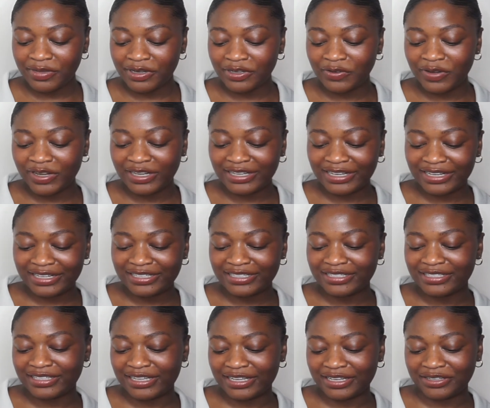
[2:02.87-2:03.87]
doing this
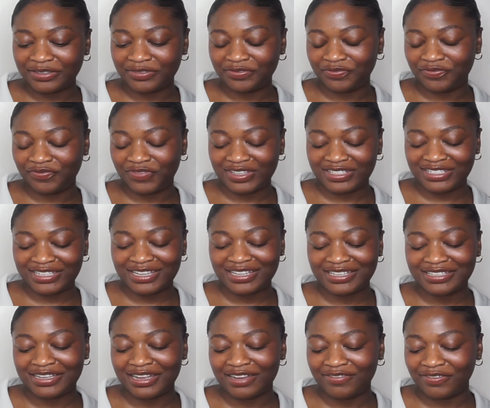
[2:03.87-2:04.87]
in physics.
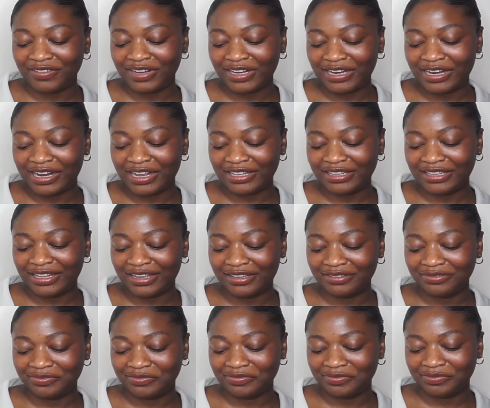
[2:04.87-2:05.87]
I really like that.
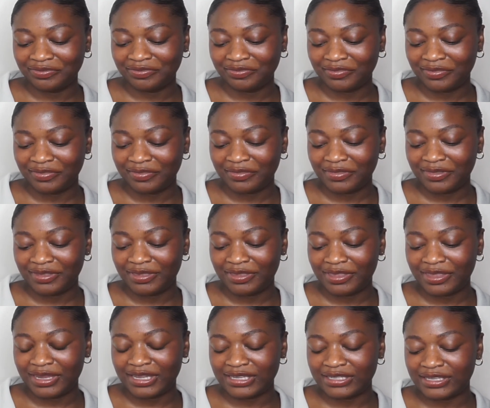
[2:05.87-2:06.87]

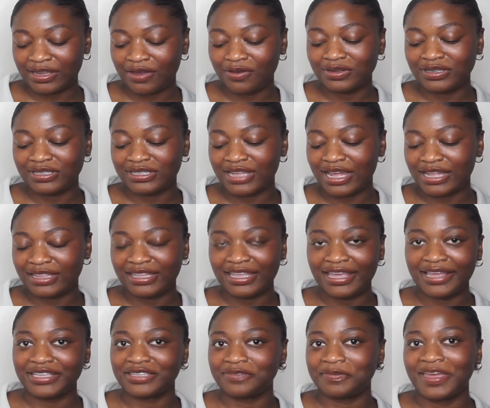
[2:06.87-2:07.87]
The sound that things
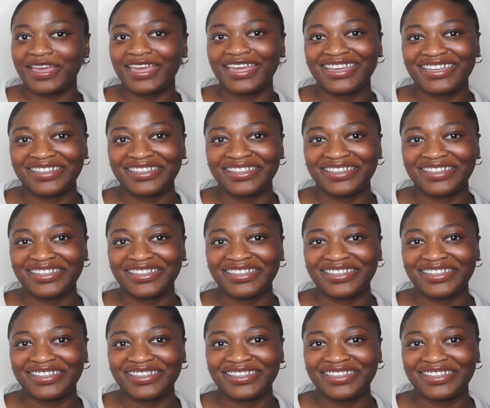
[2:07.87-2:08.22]
make.